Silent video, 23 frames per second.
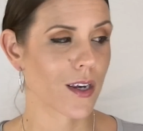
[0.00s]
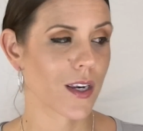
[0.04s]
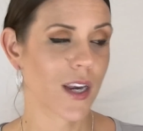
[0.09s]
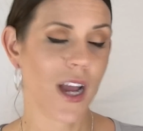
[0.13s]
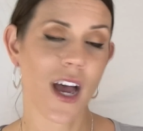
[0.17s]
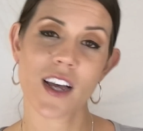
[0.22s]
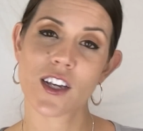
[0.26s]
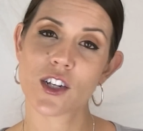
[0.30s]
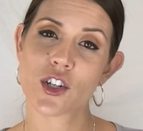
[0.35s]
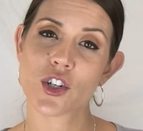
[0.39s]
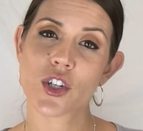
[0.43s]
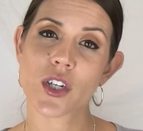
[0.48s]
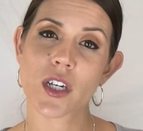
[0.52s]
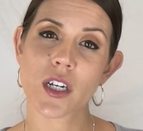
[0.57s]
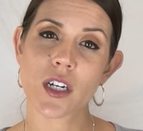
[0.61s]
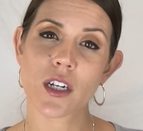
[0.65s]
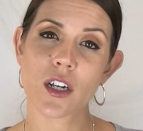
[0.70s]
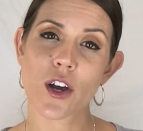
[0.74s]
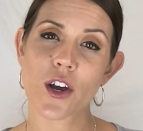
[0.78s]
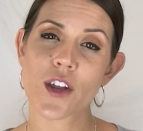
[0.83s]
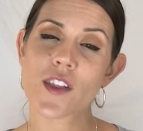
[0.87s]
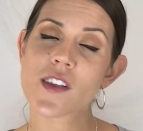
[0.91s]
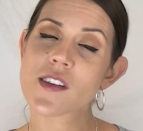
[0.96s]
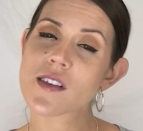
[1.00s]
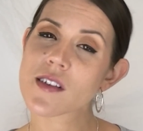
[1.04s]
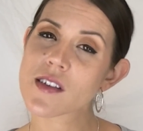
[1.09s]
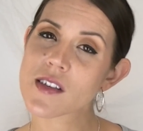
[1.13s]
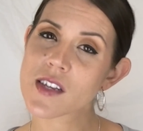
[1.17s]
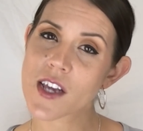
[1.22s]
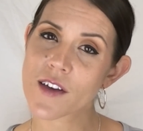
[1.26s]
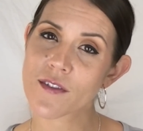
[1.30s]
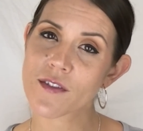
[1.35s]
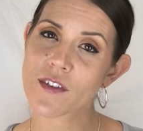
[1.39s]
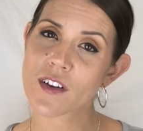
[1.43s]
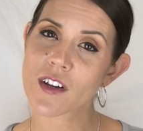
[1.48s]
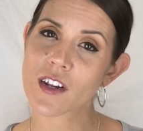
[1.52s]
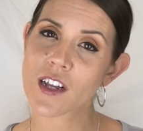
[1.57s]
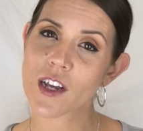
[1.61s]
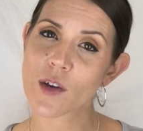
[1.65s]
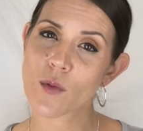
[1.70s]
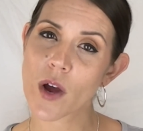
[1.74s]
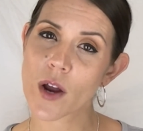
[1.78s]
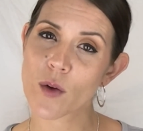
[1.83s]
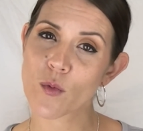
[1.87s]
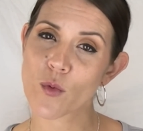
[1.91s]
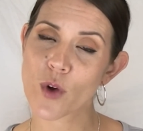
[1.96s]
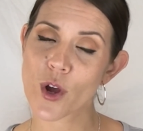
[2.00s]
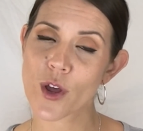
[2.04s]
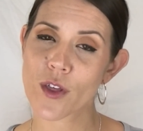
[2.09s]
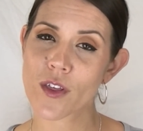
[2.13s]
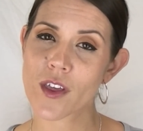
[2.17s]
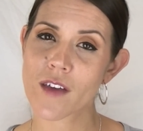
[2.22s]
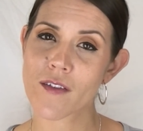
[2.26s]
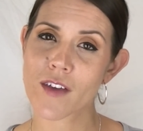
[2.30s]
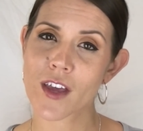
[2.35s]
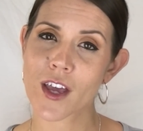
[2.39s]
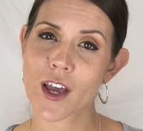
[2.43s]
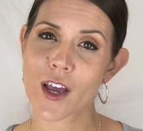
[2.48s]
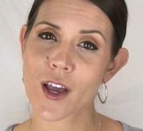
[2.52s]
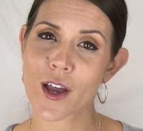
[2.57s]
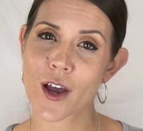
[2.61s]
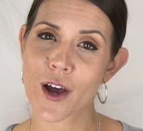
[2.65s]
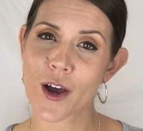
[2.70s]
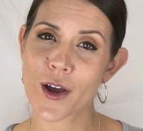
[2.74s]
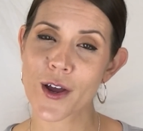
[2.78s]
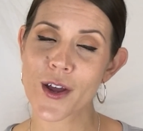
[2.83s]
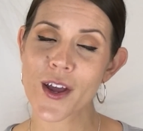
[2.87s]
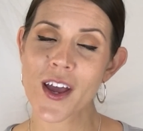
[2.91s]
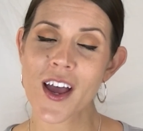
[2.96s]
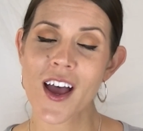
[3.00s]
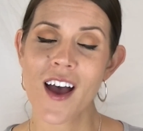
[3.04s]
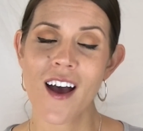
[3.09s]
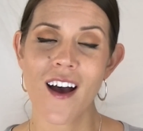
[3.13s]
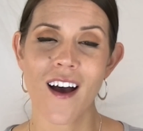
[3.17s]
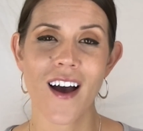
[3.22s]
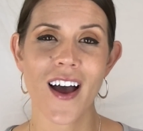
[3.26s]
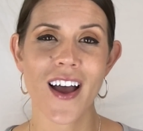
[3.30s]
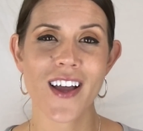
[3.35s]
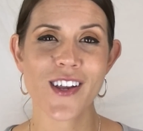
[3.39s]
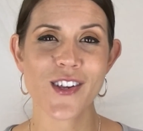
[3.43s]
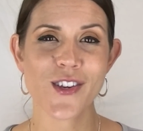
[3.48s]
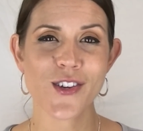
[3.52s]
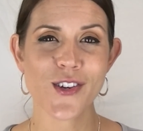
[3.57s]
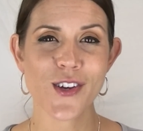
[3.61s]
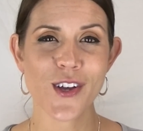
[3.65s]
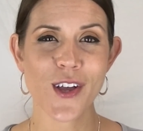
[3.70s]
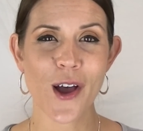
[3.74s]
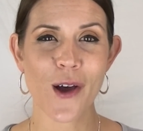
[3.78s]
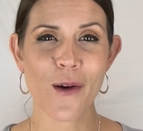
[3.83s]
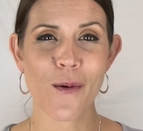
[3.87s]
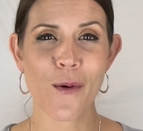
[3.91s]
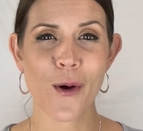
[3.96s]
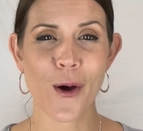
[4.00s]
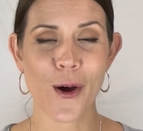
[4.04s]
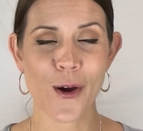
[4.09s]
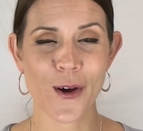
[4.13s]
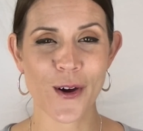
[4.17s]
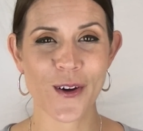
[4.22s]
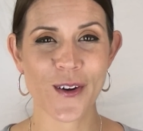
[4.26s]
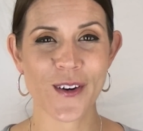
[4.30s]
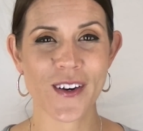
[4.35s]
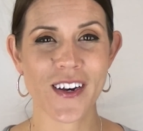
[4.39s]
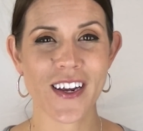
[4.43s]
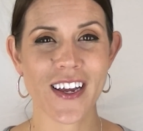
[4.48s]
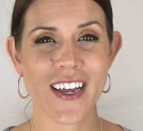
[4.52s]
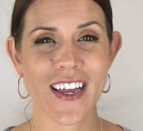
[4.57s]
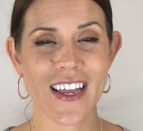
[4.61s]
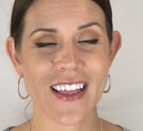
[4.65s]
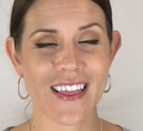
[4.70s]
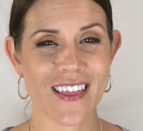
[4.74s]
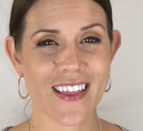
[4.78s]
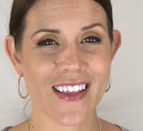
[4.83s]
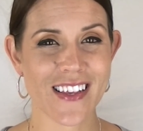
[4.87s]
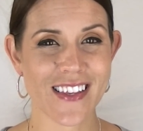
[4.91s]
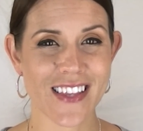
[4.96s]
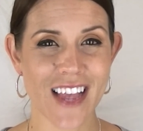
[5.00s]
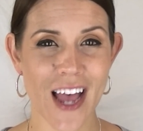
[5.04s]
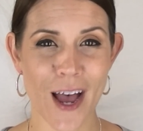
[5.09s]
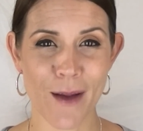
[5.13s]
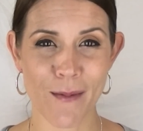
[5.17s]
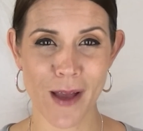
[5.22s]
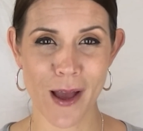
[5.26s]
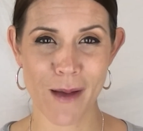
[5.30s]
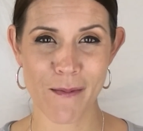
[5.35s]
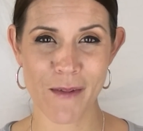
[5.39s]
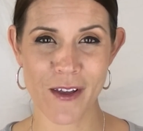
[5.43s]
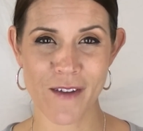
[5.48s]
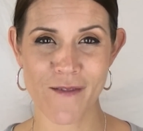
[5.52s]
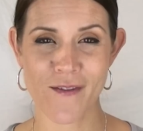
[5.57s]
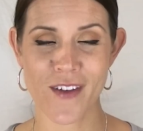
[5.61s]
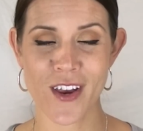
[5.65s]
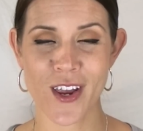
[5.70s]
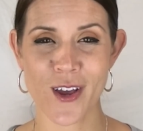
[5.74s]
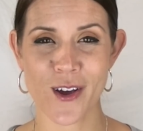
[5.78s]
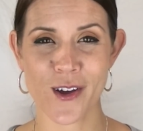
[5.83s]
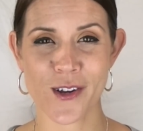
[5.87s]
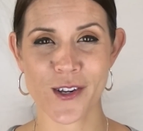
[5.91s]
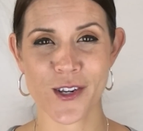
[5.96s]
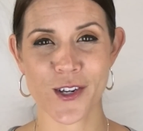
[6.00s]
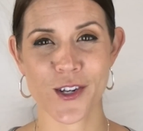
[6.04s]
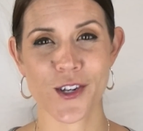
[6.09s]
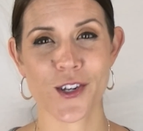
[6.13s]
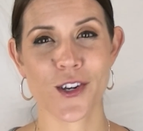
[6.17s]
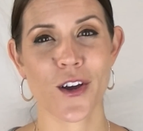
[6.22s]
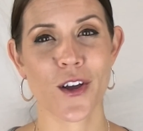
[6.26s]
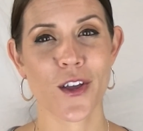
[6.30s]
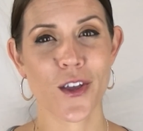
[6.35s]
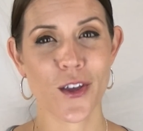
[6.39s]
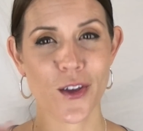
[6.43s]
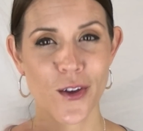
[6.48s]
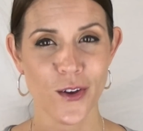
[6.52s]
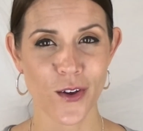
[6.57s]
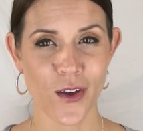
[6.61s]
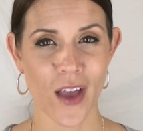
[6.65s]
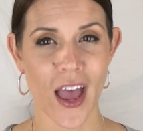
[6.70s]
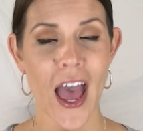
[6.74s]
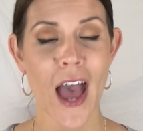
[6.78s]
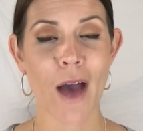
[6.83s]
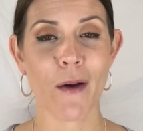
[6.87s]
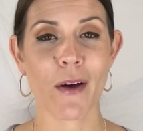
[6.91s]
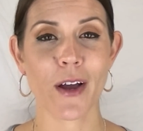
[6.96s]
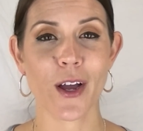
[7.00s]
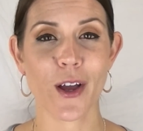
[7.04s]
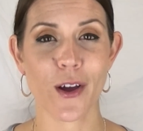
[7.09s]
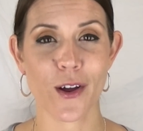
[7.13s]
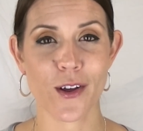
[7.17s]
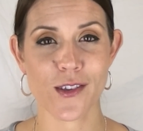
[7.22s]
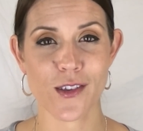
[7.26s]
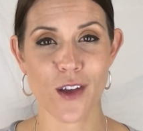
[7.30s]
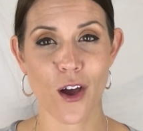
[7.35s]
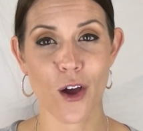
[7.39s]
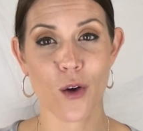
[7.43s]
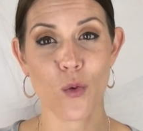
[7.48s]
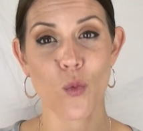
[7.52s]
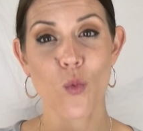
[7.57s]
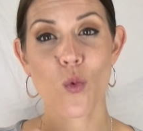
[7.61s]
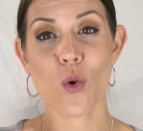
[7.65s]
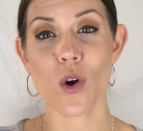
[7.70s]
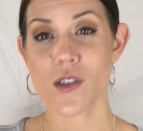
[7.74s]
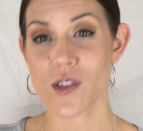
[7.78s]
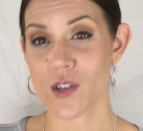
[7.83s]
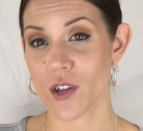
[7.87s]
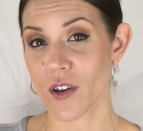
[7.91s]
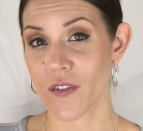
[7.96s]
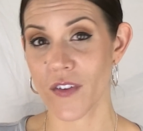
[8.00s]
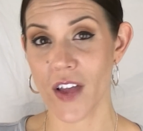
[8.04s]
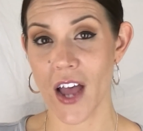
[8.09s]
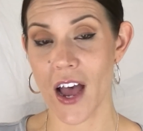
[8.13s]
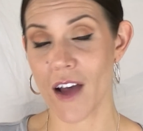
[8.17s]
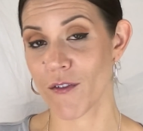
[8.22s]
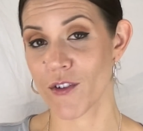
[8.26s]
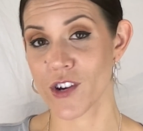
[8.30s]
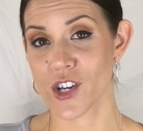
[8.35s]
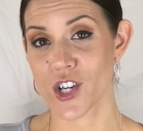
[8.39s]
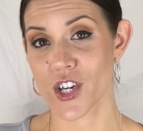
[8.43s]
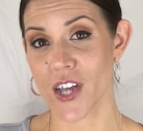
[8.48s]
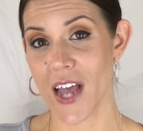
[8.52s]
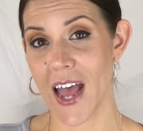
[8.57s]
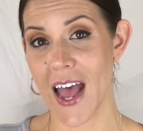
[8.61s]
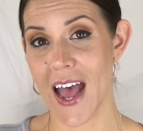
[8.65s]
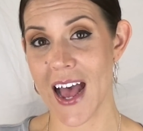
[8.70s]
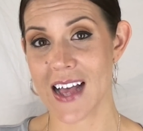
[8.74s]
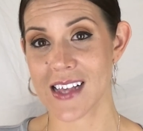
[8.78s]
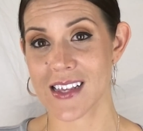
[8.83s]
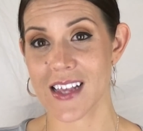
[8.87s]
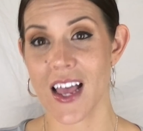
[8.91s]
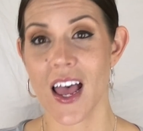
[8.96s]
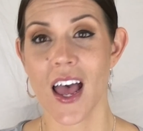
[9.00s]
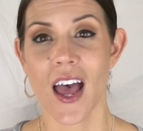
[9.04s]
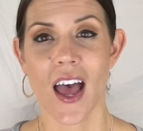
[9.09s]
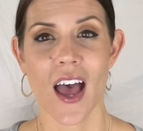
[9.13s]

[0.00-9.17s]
NARS sheer glow, this is definitely one worth giving a go. I do go on in this upcoming video to show you how it goes on, what sort of coverage it has,